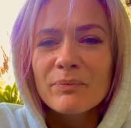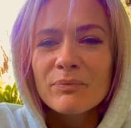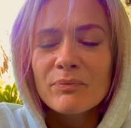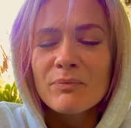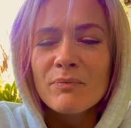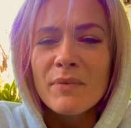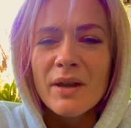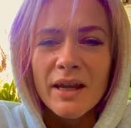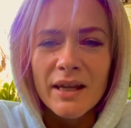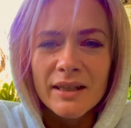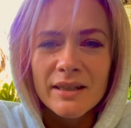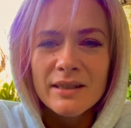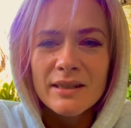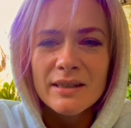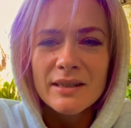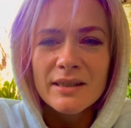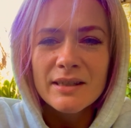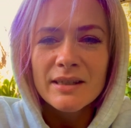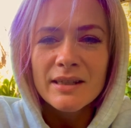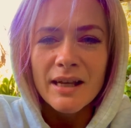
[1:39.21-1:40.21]
made
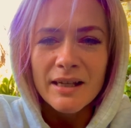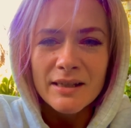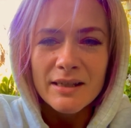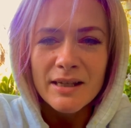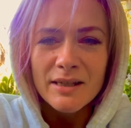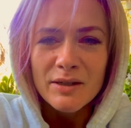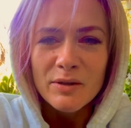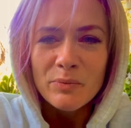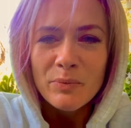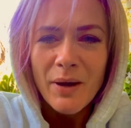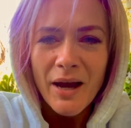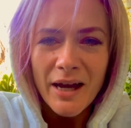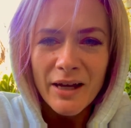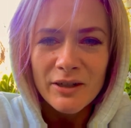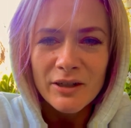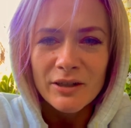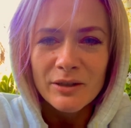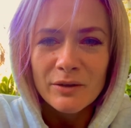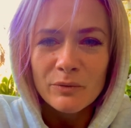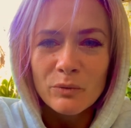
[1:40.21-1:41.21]
sense as a
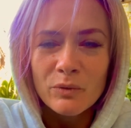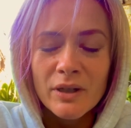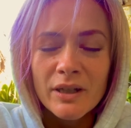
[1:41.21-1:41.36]
pattern.